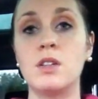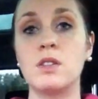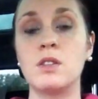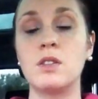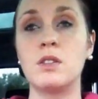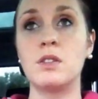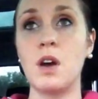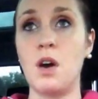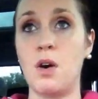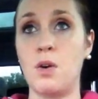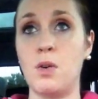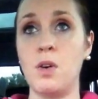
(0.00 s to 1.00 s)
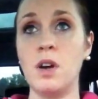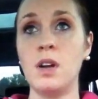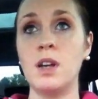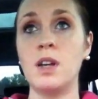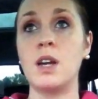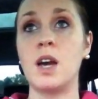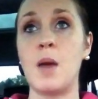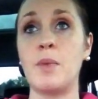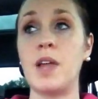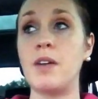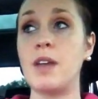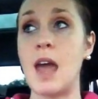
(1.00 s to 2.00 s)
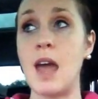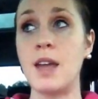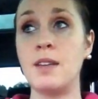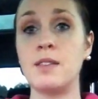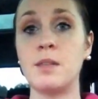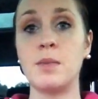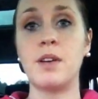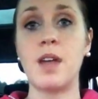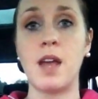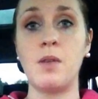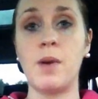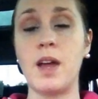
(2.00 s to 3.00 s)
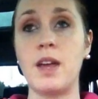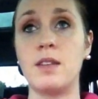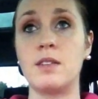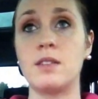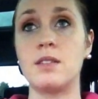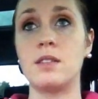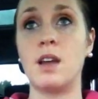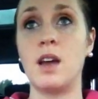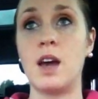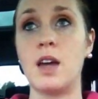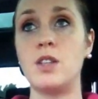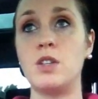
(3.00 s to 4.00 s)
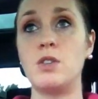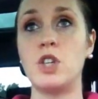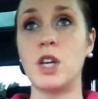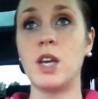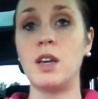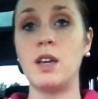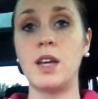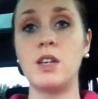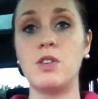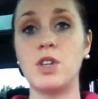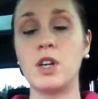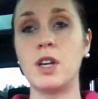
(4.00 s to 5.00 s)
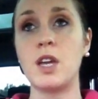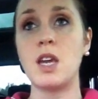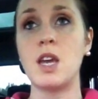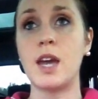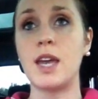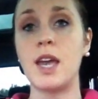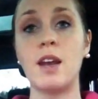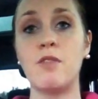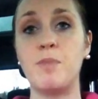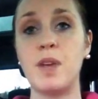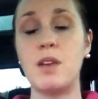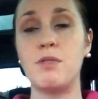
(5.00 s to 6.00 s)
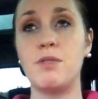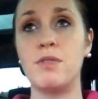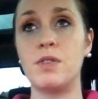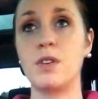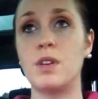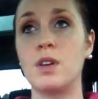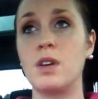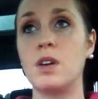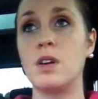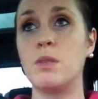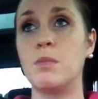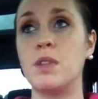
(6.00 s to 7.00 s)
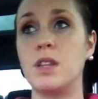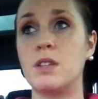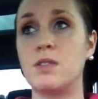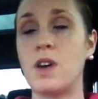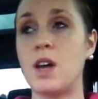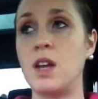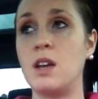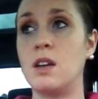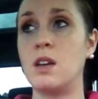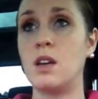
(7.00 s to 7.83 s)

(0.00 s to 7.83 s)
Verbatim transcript: So, I'm allowed eggs, I'm allowed egg whites. I do chicken, I do turkey. I can't have beef, but that's fine.